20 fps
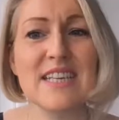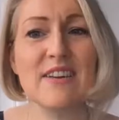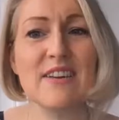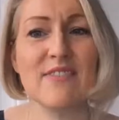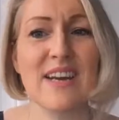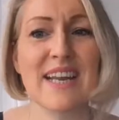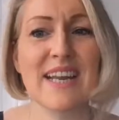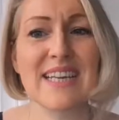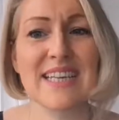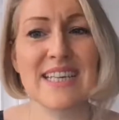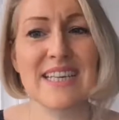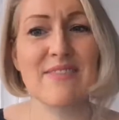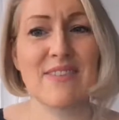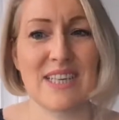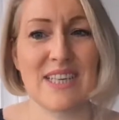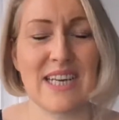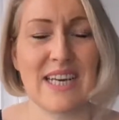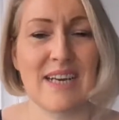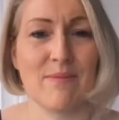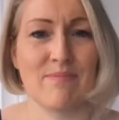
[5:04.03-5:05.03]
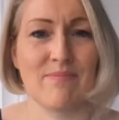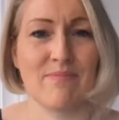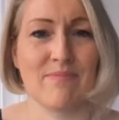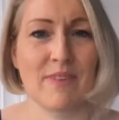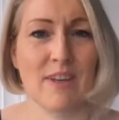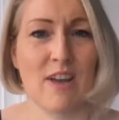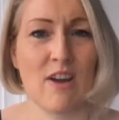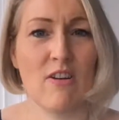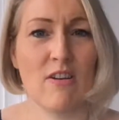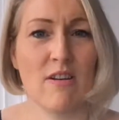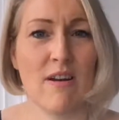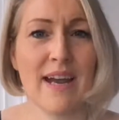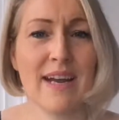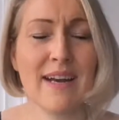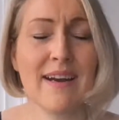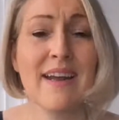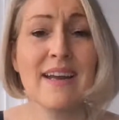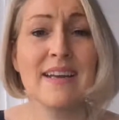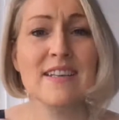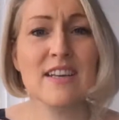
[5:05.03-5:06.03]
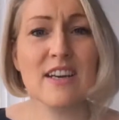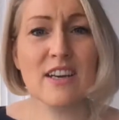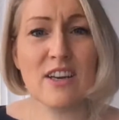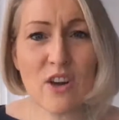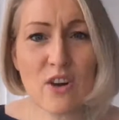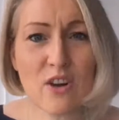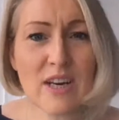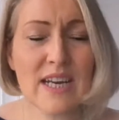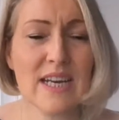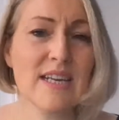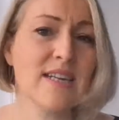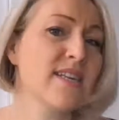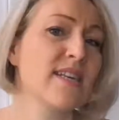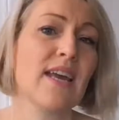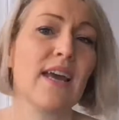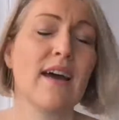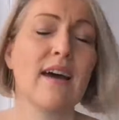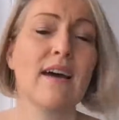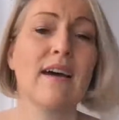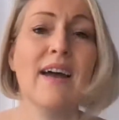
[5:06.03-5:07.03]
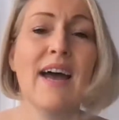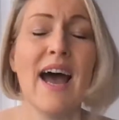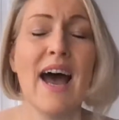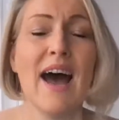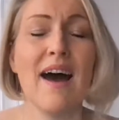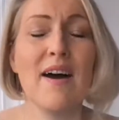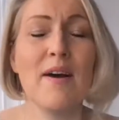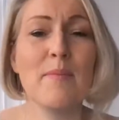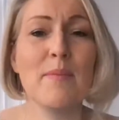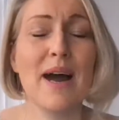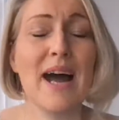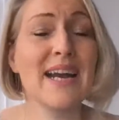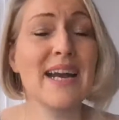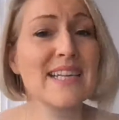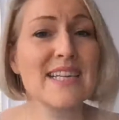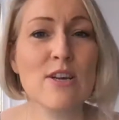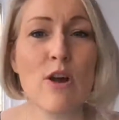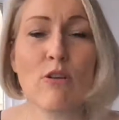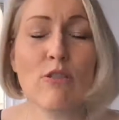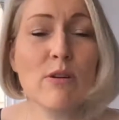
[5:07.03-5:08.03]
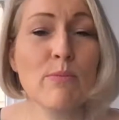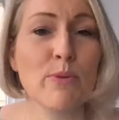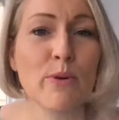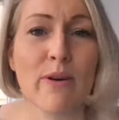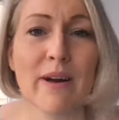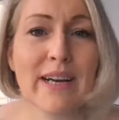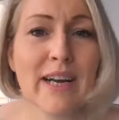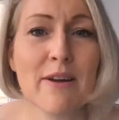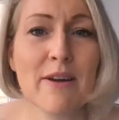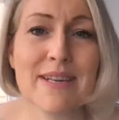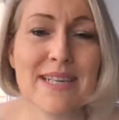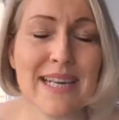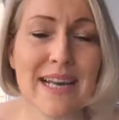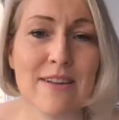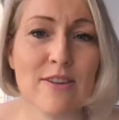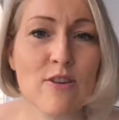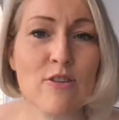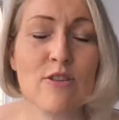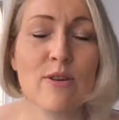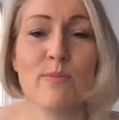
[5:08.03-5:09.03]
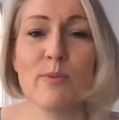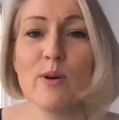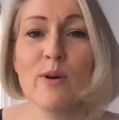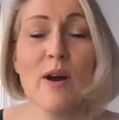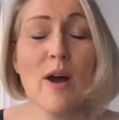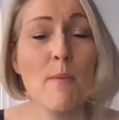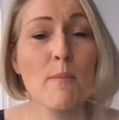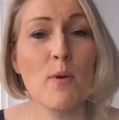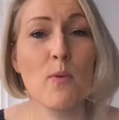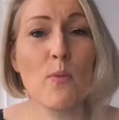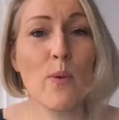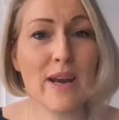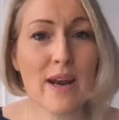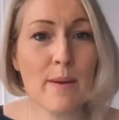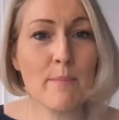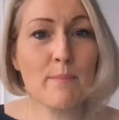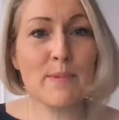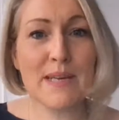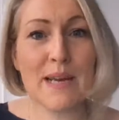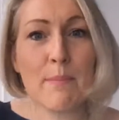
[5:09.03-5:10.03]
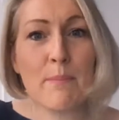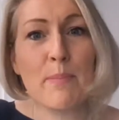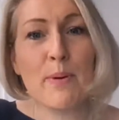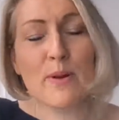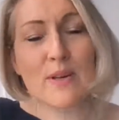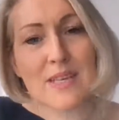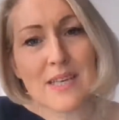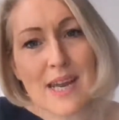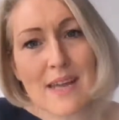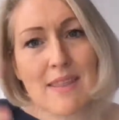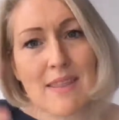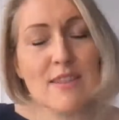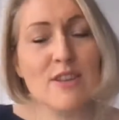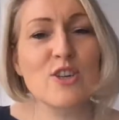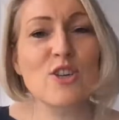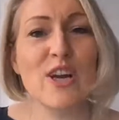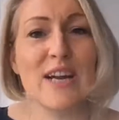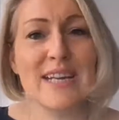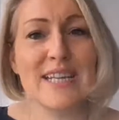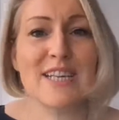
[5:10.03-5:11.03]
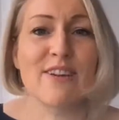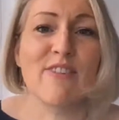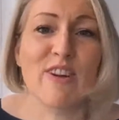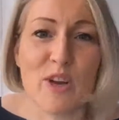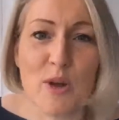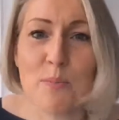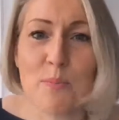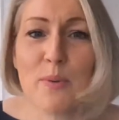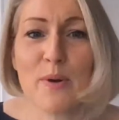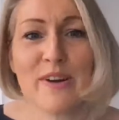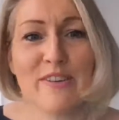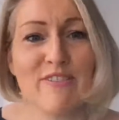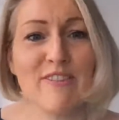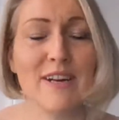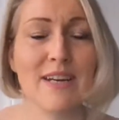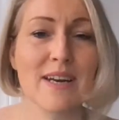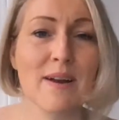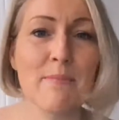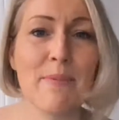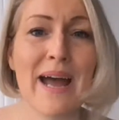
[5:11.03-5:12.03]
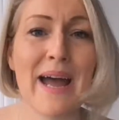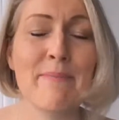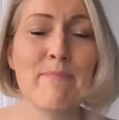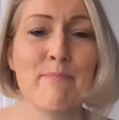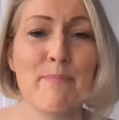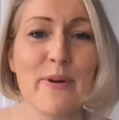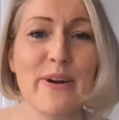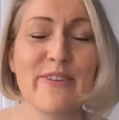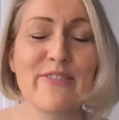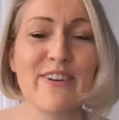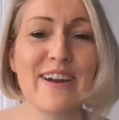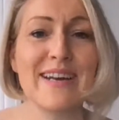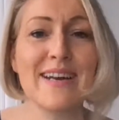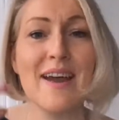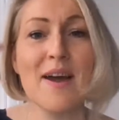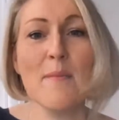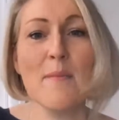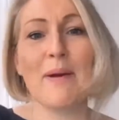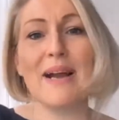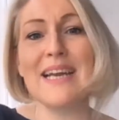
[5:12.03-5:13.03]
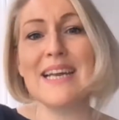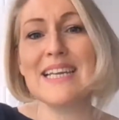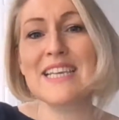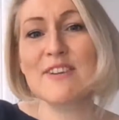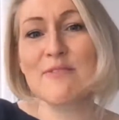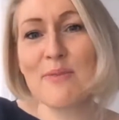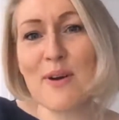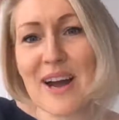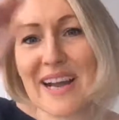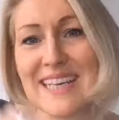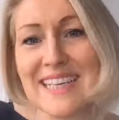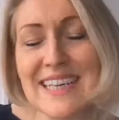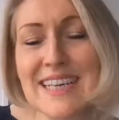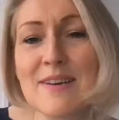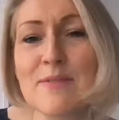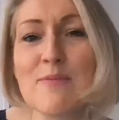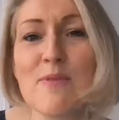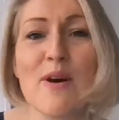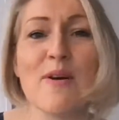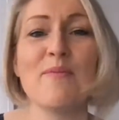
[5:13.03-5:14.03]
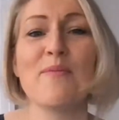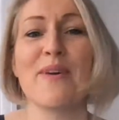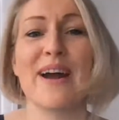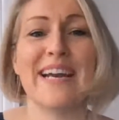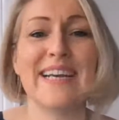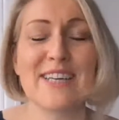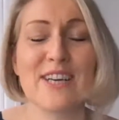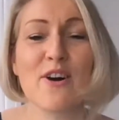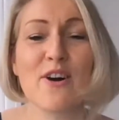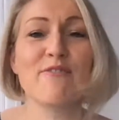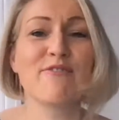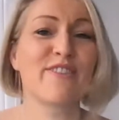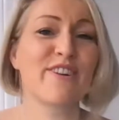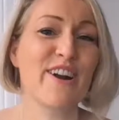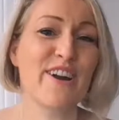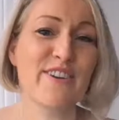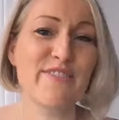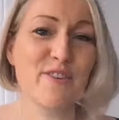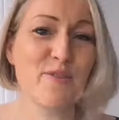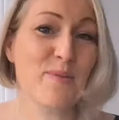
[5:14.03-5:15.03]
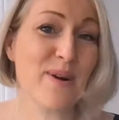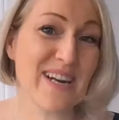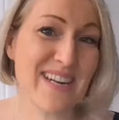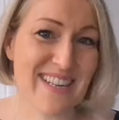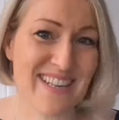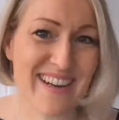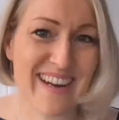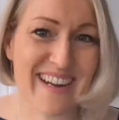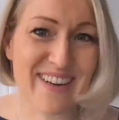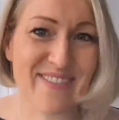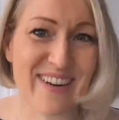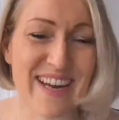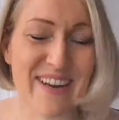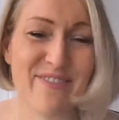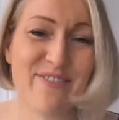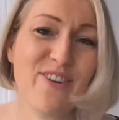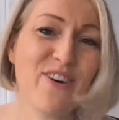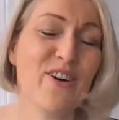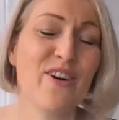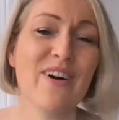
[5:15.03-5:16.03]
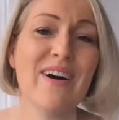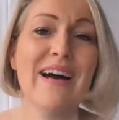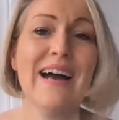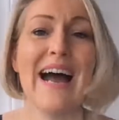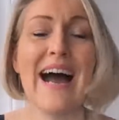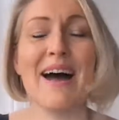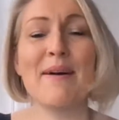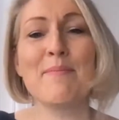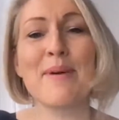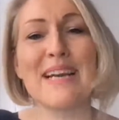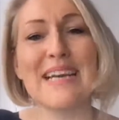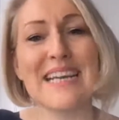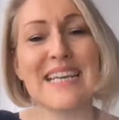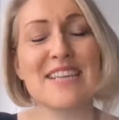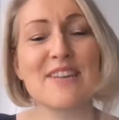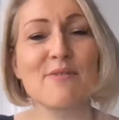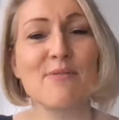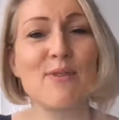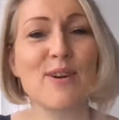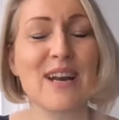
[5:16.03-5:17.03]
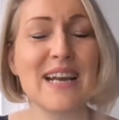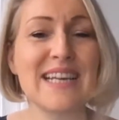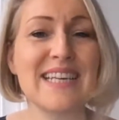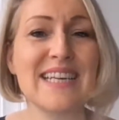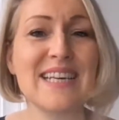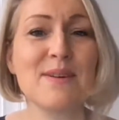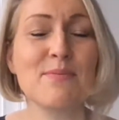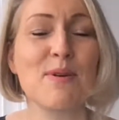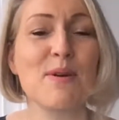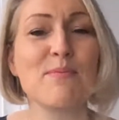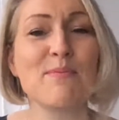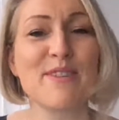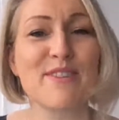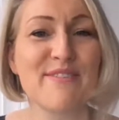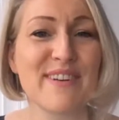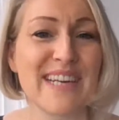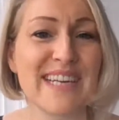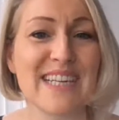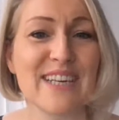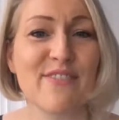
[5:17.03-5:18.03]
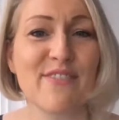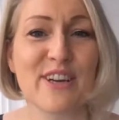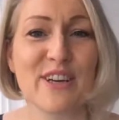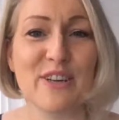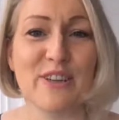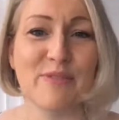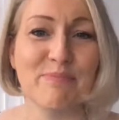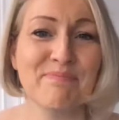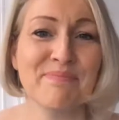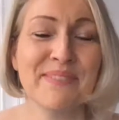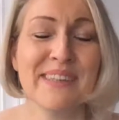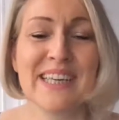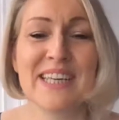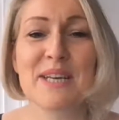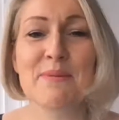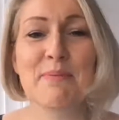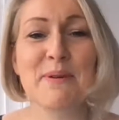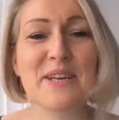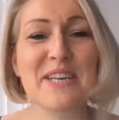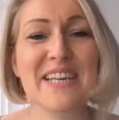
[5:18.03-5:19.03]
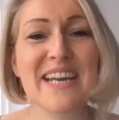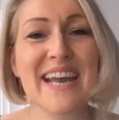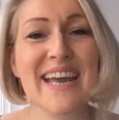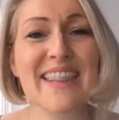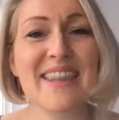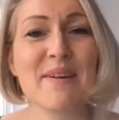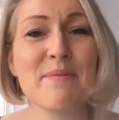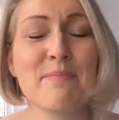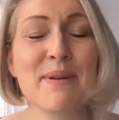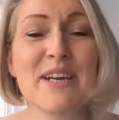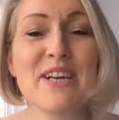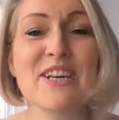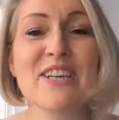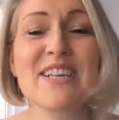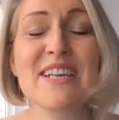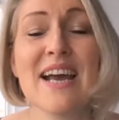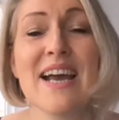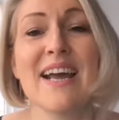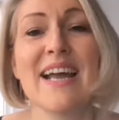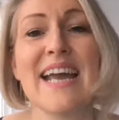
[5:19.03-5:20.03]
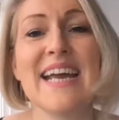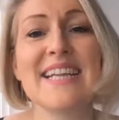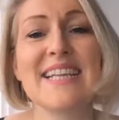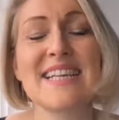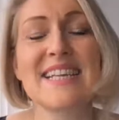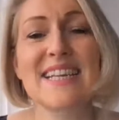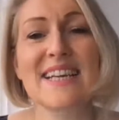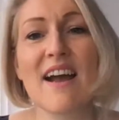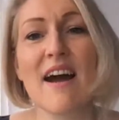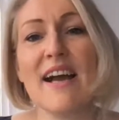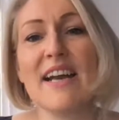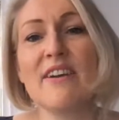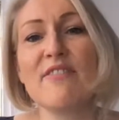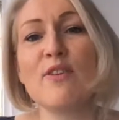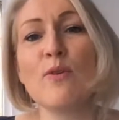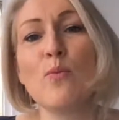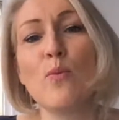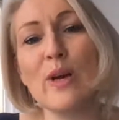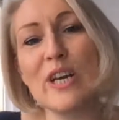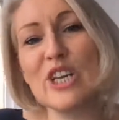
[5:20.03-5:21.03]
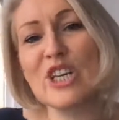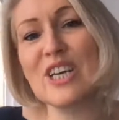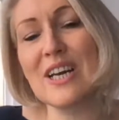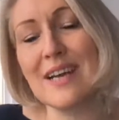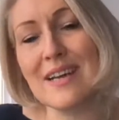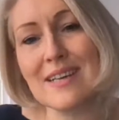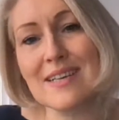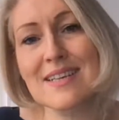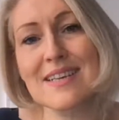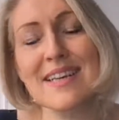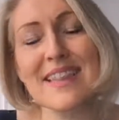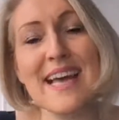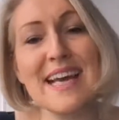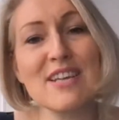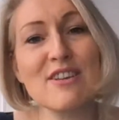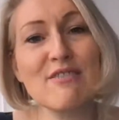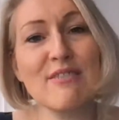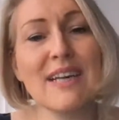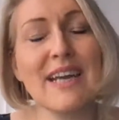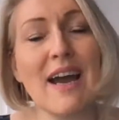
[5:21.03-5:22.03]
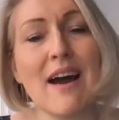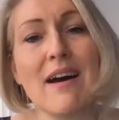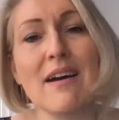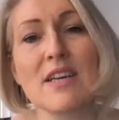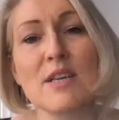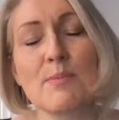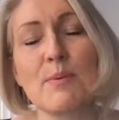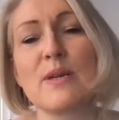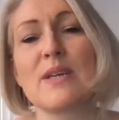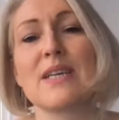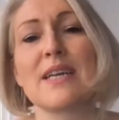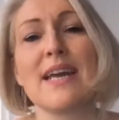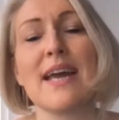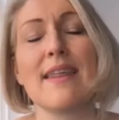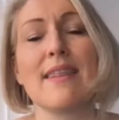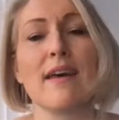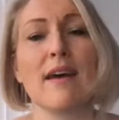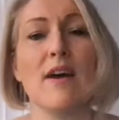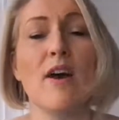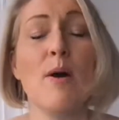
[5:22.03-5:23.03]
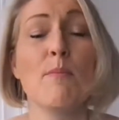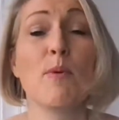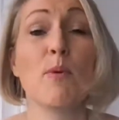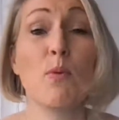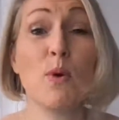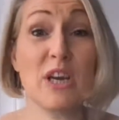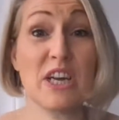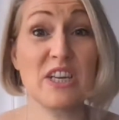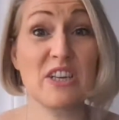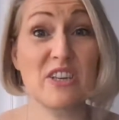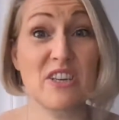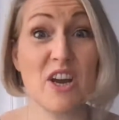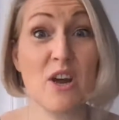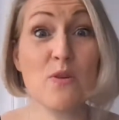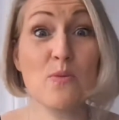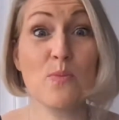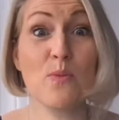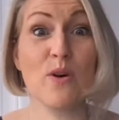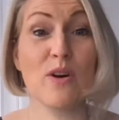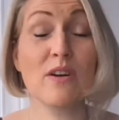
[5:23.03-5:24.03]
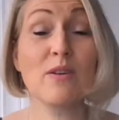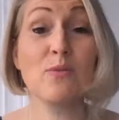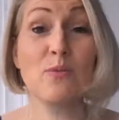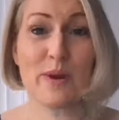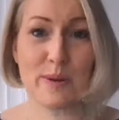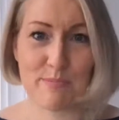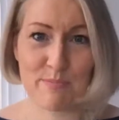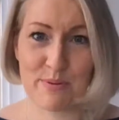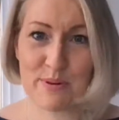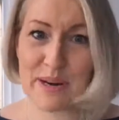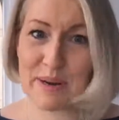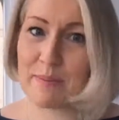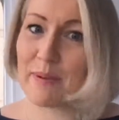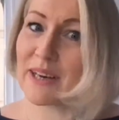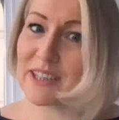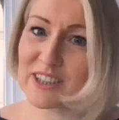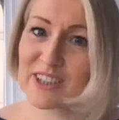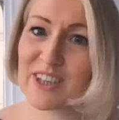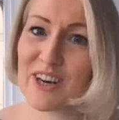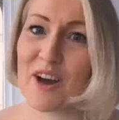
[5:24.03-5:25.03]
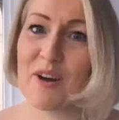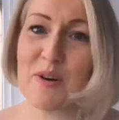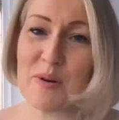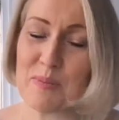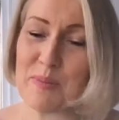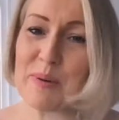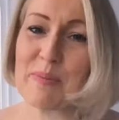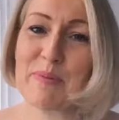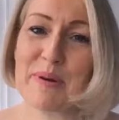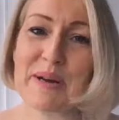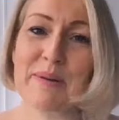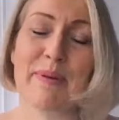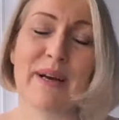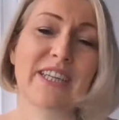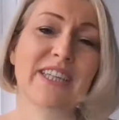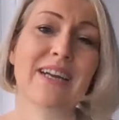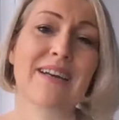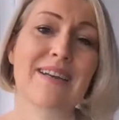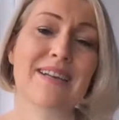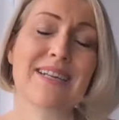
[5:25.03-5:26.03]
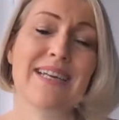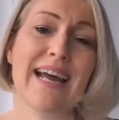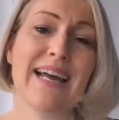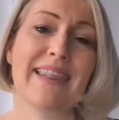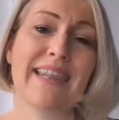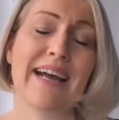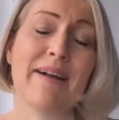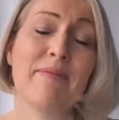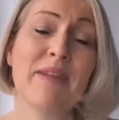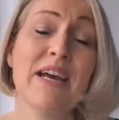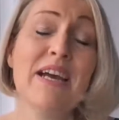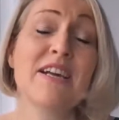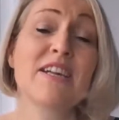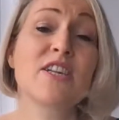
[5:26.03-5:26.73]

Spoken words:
of negativity. All right, it's a lot easier, and it's horrible. I know it sounds horrible, but when I did put together the traits of a good boyfriend and a bad boyfriend, my list of what I didn't want went on for over one side of A4, and my list of what I did want was really difficult to put together because it's kind of a wish list, and that's really hard to put together. But what you don't want, we pretty much know, and we pretty much understand that.